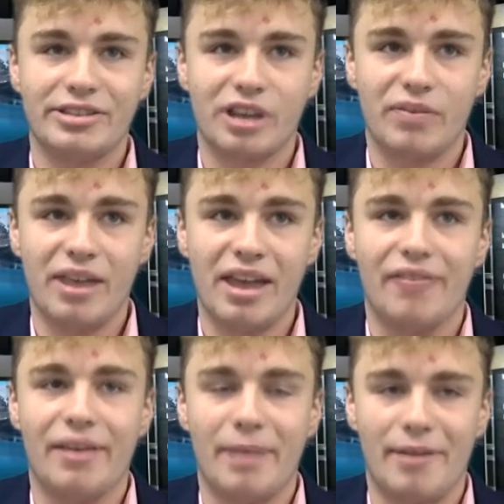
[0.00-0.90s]
survey
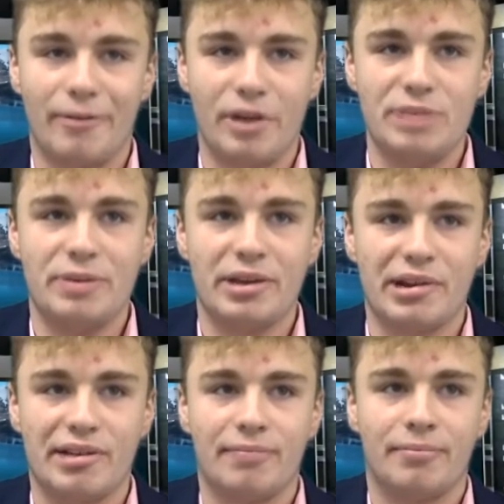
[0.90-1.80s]
and let my voice be
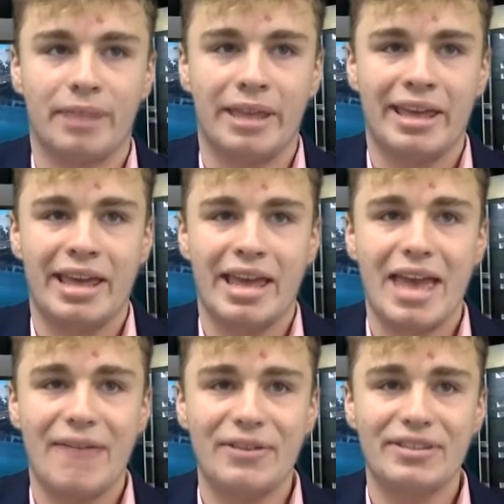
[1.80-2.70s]
heard.
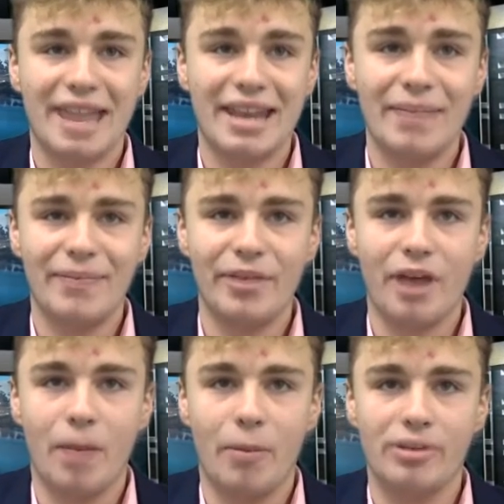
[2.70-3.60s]
If you signed up for the
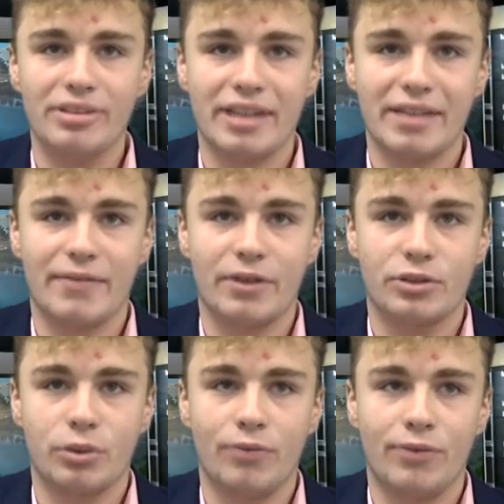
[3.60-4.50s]
Humboldt State
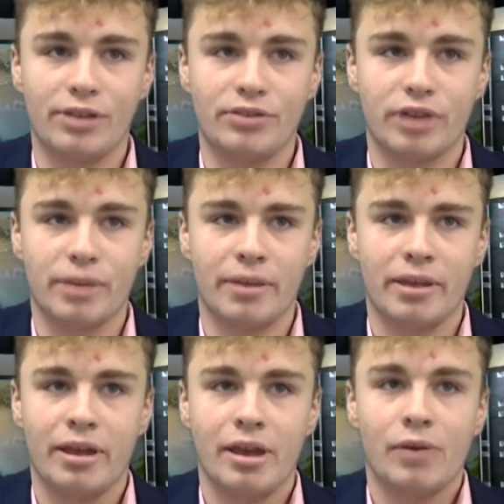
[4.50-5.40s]
virtual field trip,
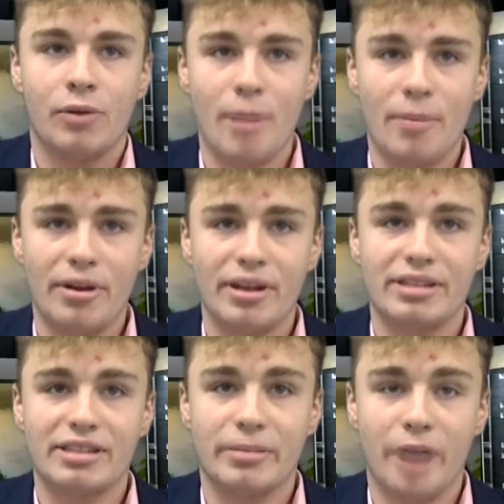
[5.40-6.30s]
remember
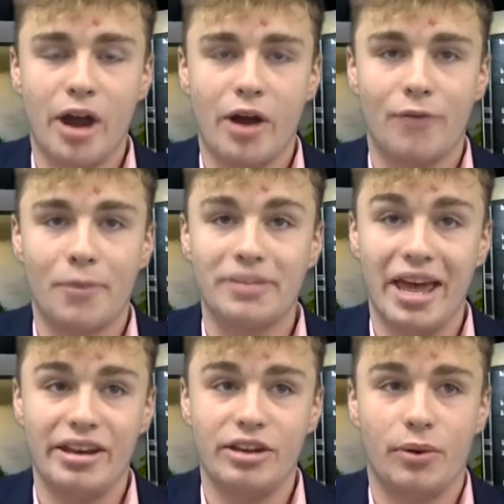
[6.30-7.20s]
it's tomorrow from
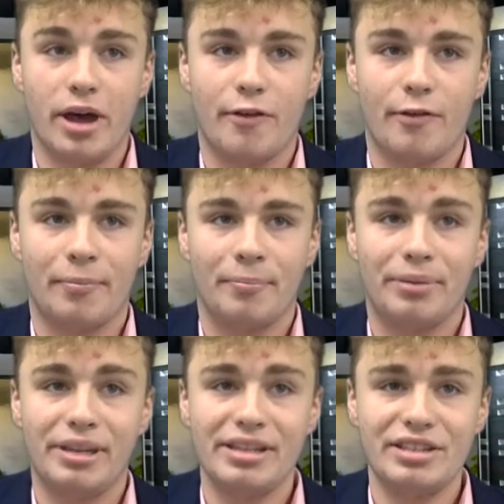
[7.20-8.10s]
10 to 12.
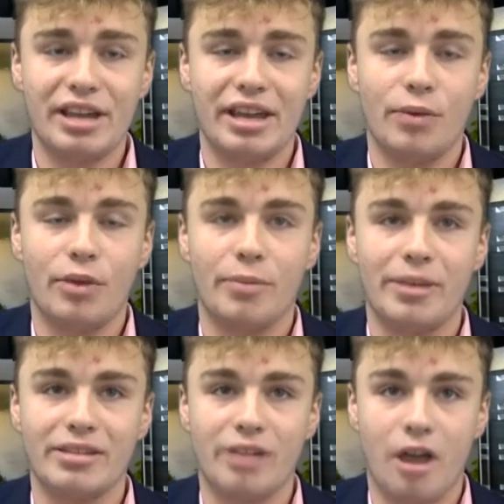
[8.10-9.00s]
Please check in with
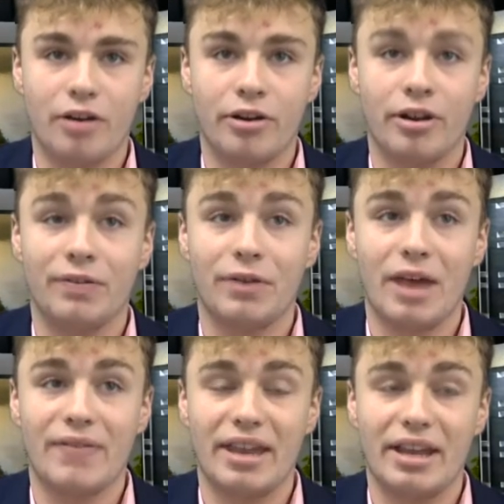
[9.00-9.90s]
Ms. Lochner if you
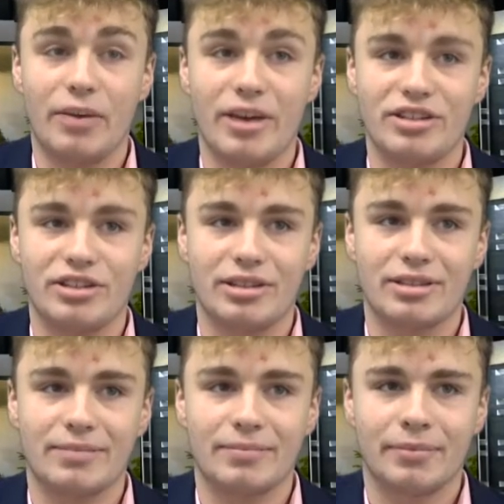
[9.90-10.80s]
have any
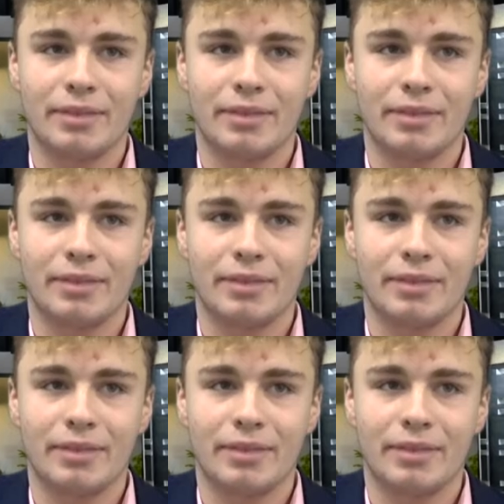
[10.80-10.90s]
questions.